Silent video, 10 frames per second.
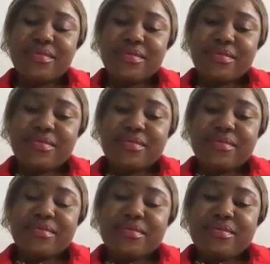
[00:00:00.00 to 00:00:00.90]

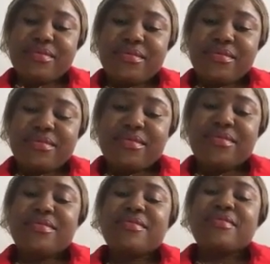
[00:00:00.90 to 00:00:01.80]

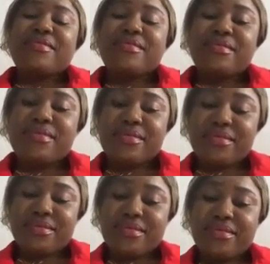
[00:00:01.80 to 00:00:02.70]

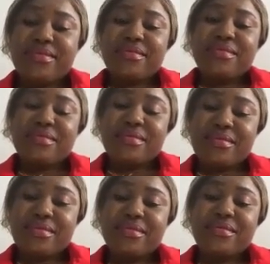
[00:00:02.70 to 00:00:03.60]

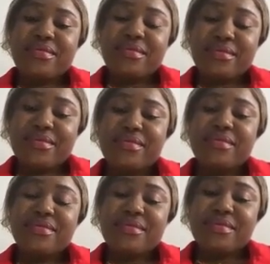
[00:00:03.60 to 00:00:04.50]

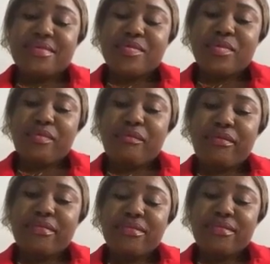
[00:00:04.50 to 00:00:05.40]

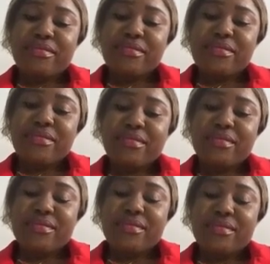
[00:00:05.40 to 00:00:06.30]

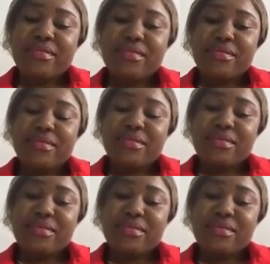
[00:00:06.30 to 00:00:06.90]
No words are spoken by the person on screen.